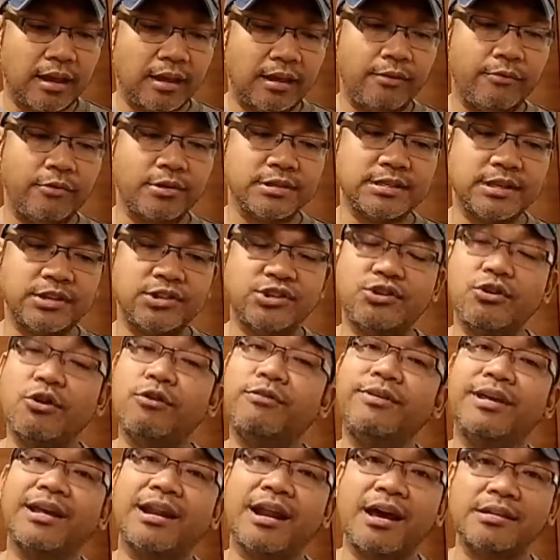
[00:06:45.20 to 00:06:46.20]
It was a
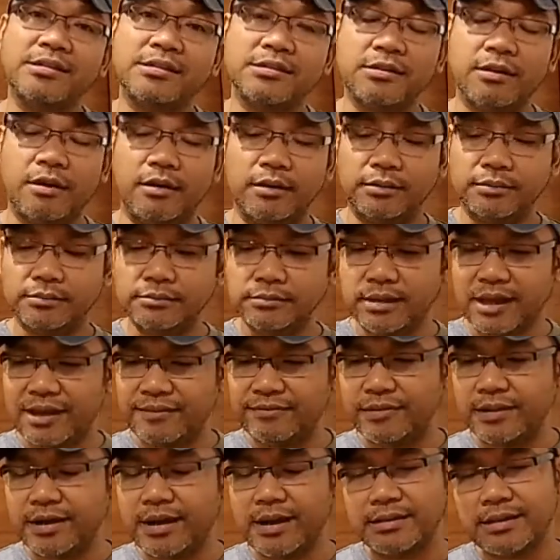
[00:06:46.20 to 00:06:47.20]
Jovera song. I
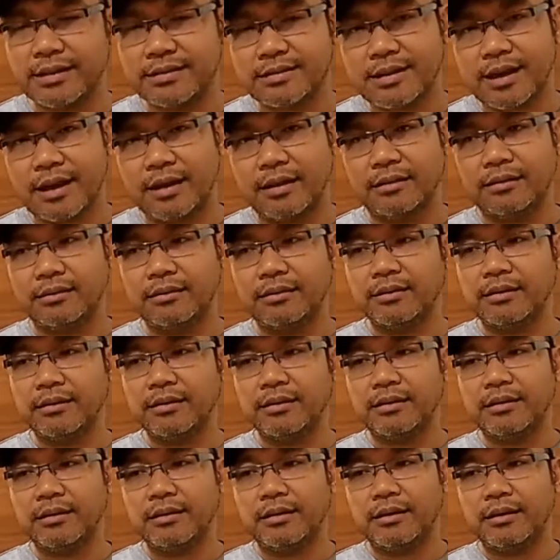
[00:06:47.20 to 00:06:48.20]
forgot the title.
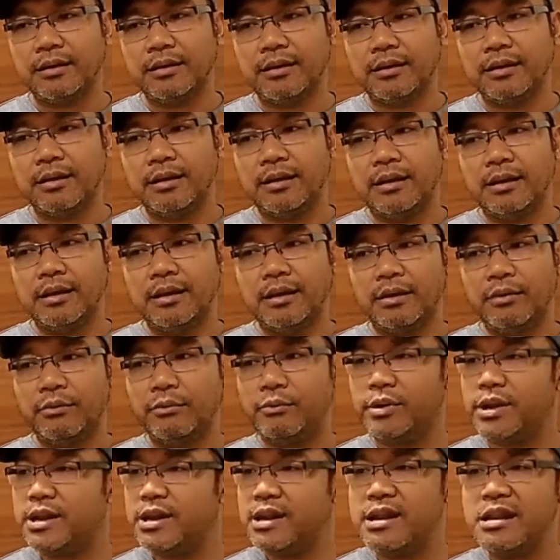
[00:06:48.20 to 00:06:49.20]

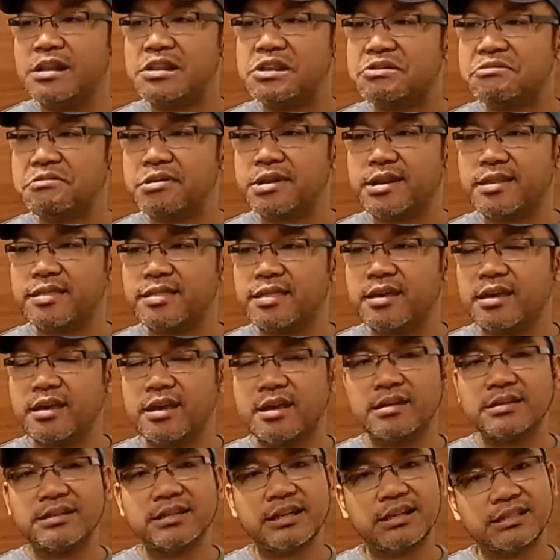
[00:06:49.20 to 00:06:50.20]
We didn't do anything
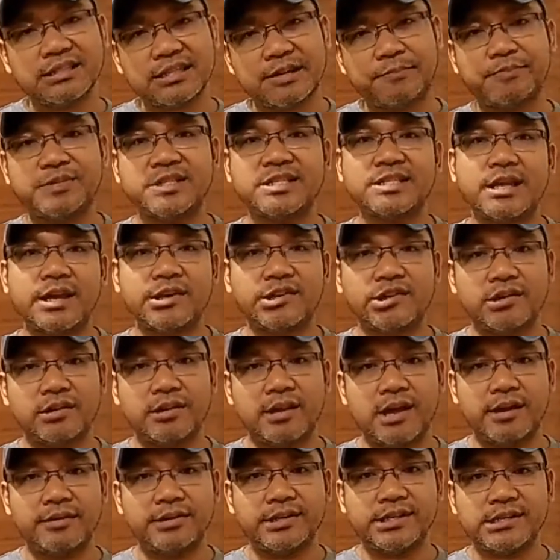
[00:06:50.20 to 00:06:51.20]
else except
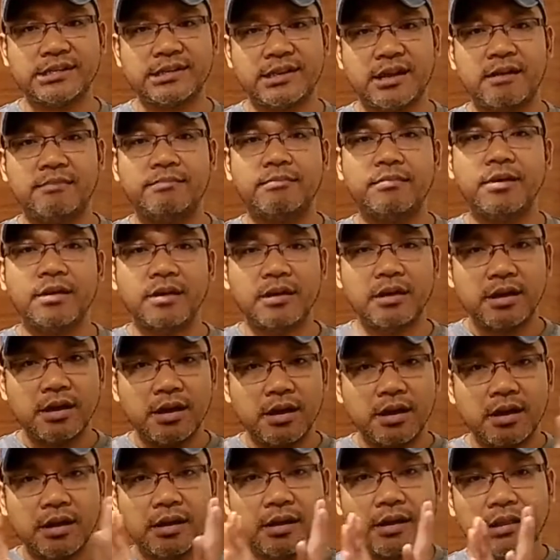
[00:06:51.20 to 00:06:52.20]
stationary step,
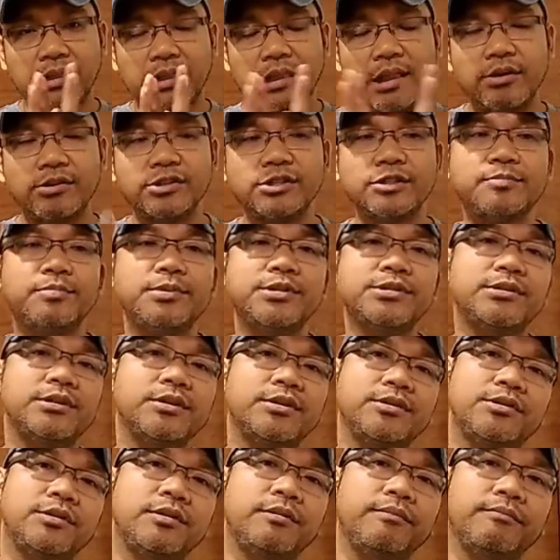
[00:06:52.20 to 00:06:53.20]
close
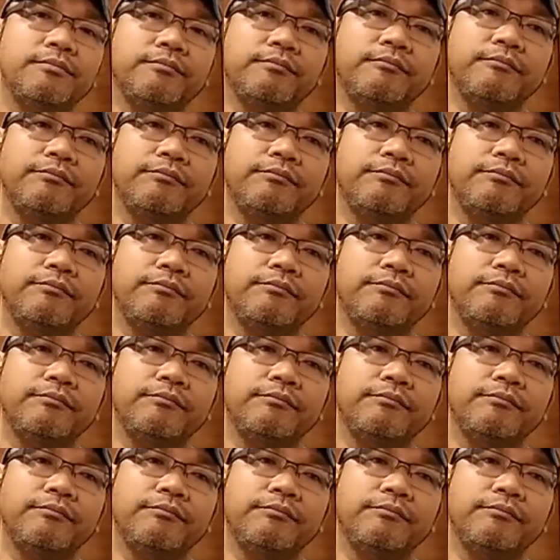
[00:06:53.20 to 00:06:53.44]
position.